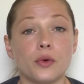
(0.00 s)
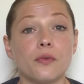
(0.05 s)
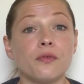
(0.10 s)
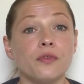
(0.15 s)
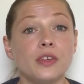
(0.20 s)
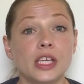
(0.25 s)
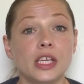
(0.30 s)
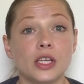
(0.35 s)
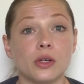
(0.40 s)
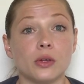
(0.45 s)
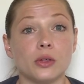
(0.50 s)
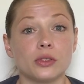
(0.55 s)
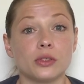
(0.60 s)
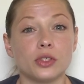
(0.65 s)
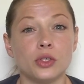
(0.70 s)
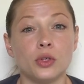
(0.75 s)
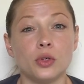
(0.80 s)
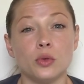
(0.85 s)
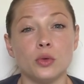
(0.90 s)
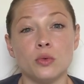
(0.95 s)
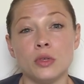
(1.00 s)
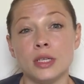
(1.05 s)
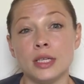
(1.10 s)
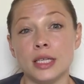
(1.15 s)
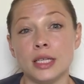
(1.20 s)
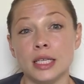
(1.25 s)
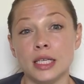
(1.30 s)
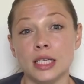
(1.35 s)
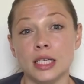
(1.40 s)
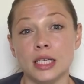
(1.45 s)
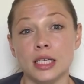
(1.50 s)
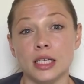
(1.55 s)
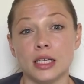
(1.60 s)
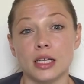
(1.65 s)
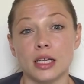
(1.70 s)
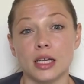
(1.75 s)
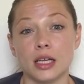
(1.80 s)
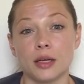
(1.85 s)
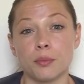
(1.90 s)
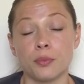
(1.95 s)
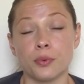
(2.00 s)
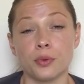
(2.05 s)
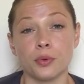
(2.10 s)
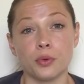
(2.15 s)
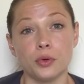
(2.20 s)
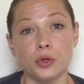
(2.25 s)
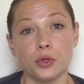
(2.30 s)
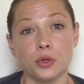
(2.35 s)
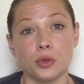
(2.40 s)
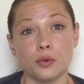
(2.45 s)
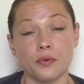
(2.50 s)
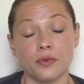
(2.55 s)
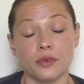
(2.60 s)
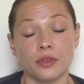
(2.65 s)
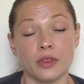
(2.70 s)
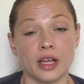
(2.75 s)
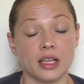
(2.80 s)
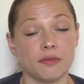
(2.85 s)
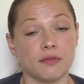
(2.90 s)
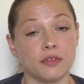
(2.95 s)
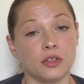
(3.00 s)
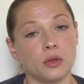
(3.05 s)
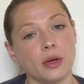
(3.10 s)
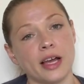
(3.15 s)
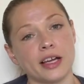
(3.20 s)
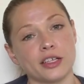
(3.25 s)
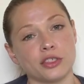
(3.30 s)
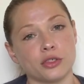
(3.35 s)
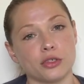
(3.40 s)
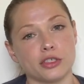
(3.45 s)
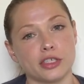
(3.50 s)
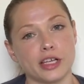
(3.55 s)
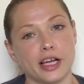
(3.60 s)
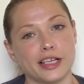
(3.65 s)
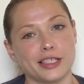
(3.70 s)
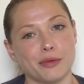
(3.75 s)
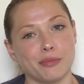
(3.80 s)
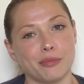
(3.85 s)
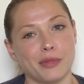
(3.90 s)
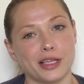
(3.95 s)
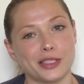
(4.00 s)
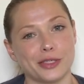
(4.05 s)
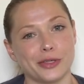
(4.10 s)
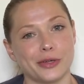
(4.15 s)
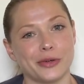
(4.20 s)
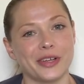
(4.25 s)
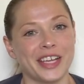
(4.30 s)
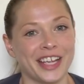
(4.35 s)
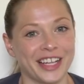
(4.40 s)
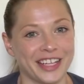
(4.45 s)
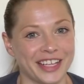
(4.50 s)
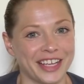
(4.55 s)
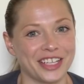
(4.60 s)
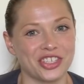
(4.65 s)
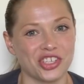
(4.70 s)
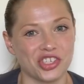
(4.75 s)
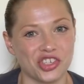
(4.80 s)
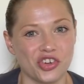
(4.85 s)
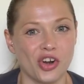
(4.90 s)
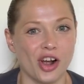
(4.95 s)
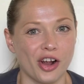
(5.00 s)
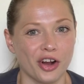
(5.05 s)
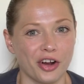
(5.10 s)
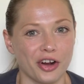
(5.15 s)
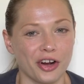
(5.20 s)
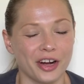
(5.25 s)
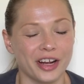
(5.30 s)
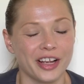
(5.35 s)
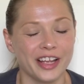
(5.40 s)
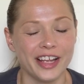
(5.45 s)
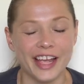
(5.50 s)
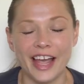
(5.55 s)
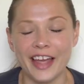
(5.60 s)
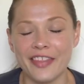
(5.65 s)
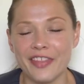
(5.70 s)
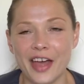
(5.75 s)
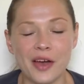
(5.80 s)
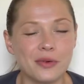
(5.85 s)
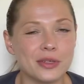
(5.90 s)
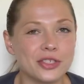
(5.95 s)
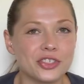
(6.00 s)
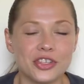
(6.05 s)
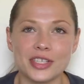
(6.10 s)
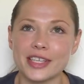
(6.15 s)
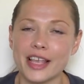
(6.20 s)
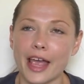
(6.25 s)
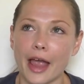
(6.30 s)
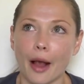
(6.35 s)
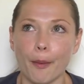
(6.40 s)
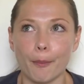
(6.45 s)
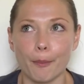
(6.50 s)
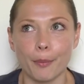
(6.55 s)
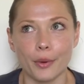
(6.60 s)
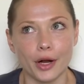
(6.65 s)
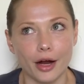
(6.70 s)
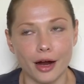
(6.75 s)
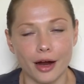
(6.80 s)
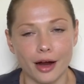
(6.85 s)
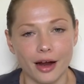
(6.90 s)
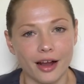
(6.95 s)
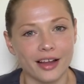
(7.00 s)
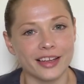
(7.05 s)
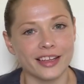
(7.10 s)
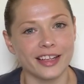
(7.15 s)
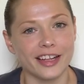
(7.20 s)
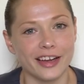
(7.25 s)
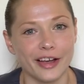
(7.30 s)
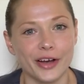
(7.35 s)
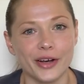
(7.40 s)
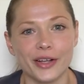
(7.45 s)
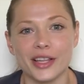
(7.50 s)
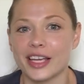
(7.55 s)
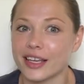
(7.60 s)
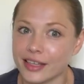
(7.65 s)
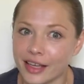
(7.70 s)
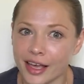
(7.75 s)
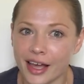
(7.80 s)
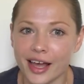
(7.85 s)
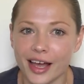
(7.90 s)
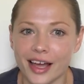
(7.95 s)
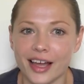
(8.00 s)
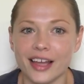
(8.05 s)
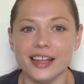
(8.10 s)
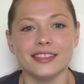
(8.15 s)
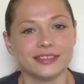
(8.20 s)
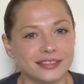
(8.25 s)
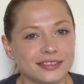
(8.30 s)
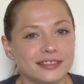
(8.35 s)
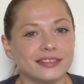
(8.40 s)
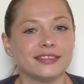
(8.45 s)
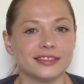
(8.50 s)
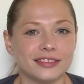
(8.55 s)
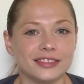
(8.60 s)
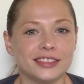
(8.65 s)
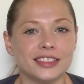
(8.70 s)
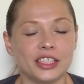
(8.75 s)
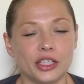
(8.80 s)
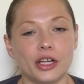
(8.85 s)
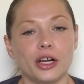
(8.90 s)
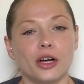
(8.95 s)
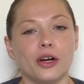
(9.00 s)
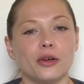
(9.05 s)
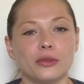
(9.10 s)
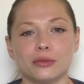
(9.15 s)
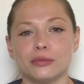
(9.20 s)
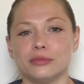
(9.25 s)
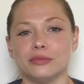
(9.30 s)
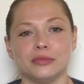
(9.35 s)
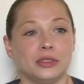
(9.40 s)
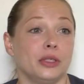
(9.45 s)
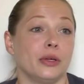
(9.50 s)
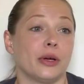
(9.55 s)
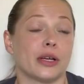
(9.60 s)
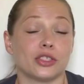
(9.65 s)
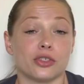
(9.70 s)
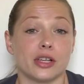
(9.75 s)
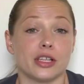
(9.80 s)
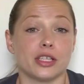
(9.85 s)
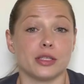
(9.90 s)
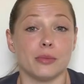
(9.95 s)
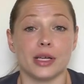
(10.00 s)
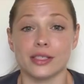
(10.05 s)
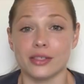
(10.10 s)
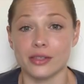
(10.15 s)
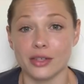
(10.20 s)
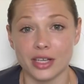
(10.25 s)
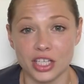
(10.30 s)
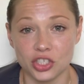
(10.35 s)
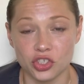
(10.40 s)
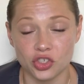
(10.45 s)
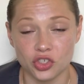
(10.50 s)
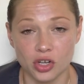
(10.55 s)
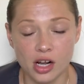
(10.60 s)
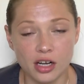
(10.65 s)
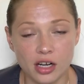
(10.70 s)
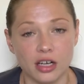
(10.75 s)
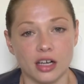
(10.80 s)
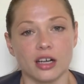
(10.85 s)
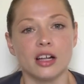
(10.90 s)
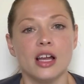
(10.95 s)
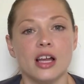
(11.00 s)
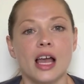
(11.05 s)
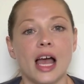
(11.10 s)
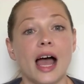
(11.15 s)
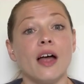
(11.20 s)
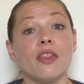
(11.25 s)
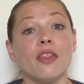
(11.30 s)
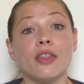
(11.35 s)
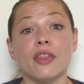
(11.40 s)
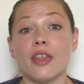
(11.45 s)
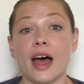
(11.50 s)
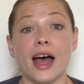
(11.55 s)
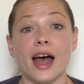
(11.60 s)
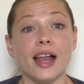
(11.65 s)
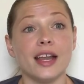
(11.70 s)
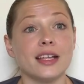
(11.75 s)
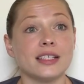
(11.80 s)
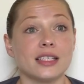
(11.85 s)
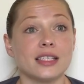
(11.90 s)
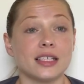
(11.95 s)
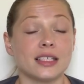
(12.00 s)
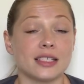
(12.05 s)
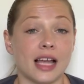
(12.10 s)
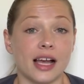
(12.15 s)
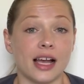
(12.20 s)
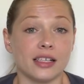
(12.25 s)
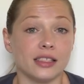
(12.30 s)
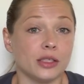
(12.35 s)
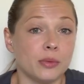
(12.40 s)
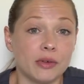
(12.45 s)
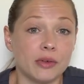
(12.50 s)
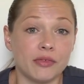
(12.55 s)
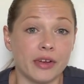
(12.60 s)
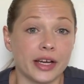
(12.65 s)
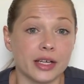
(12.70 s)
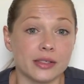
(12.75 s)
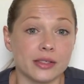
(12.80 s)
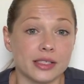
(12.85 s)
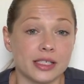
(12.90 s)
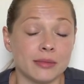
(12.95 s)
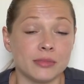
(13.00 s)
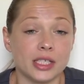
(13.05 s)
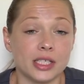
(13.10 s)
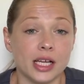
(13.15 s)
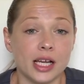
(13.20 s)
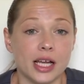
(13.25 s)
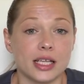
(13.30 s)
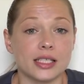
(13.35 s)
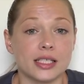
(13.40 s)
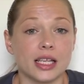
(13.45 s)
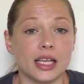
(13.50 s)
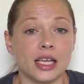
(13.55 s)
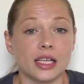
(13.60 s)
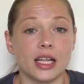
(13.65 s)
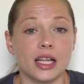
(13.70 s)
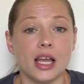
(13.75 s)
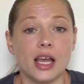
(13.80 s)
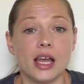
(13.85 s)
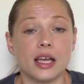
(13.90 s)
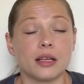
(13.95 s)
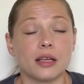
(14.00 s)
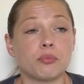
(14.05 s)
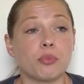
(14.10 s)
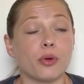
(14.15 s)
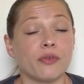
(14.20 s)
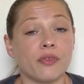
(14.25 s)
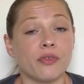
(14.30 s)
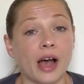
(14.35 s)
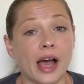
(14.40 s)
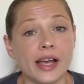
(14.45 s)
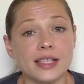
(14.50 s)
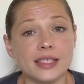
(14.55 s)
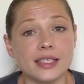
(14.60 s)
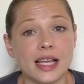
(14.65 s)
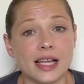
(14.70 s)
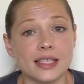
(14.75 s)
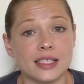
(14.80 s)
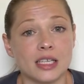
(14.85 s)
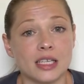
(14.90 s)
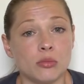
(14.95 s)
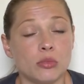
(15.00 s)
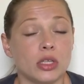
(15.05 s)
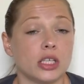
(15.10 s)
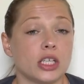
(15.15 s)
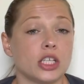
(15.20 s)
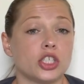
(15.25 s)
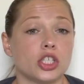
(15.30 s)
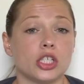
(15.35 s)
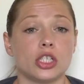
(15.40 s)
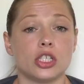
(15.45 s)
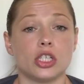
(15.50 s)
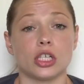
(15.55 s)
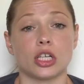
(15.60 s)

field who need proof that if you exercise a muscle, it gets stronger. And that was just like, yeah, you exercise a muscle, it gets stronger. And that is exactly what VitalStim does. It provides that stimulation to